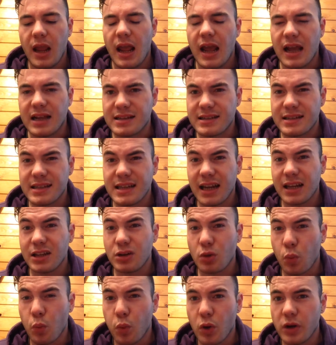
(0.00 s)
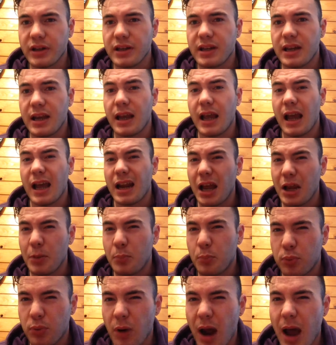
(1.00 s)
And stick to one thing. And I
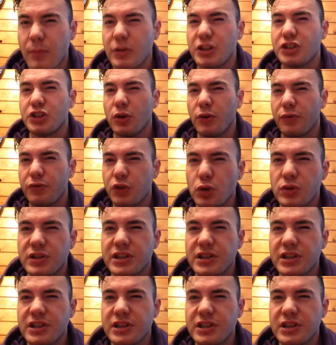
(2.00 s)
promise you, if you